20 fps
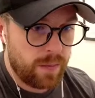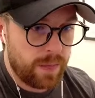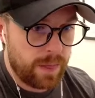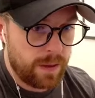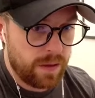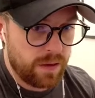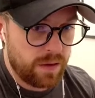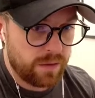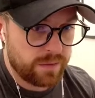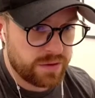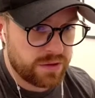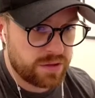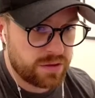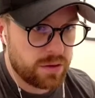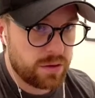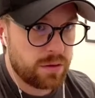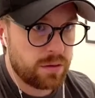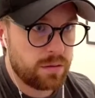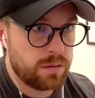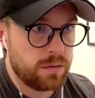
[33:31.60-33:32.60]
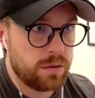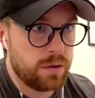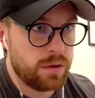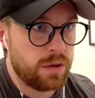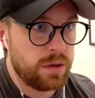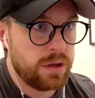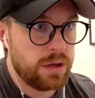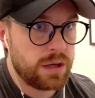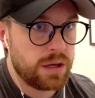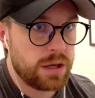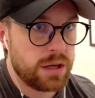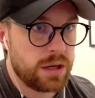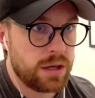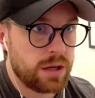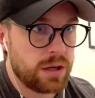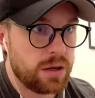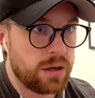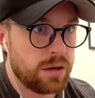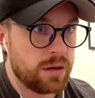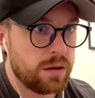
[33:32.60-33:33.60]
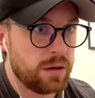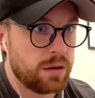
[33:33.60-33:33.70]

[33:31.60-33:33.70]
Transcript: of stone yet again